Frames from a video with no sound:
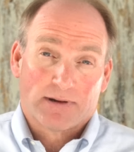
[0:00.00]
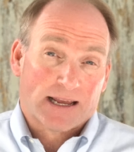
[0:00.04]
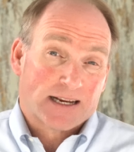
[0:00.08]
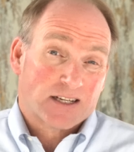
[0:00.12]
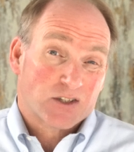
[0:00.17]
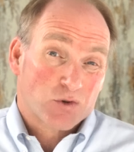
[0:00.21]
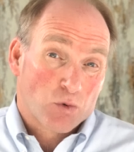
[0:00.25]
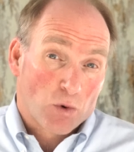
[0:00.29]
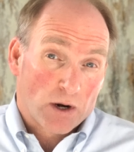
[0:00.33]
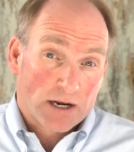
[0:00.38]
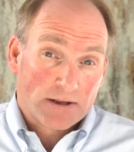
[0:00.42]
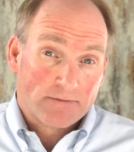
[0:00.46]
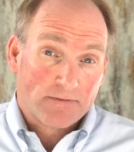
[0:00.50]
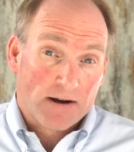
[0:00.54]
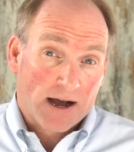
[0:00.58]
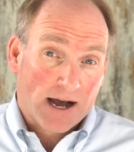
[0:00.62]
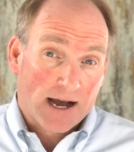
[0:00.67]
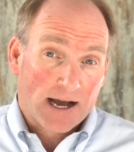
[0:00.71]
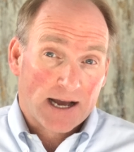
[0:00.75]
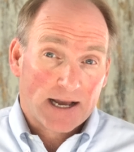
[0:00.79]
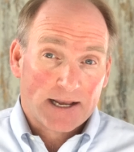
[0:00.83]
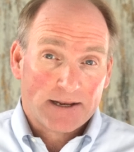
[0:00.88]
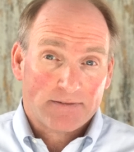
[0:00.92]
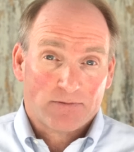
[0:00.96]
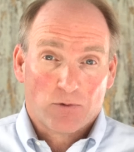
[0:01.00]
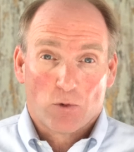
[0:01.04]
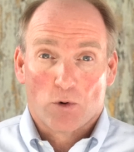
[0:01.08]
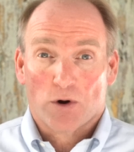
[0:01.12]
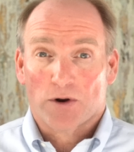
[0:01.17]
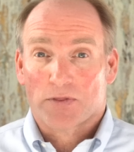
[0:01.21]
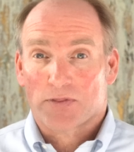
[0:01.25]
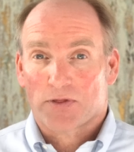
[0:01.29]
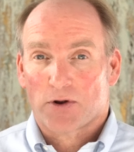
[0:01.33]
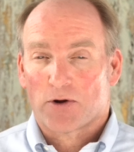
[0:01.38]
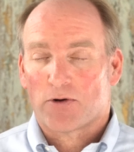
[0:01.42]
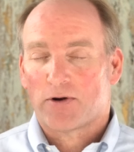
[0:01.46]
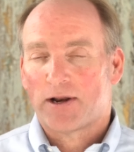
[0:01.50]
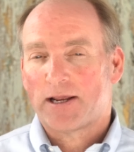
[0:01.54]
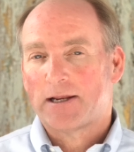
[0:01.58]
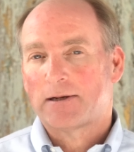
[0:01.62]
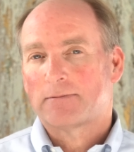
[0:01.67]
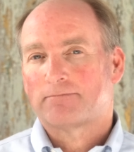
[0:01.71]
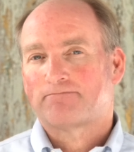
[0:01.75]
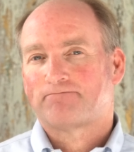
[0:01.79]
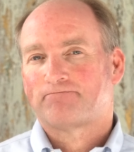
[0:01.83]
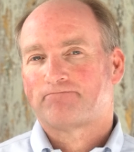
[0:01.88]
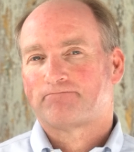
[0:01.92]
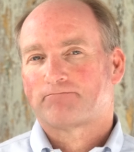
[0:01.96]
like 25 or
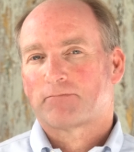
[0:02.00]
30,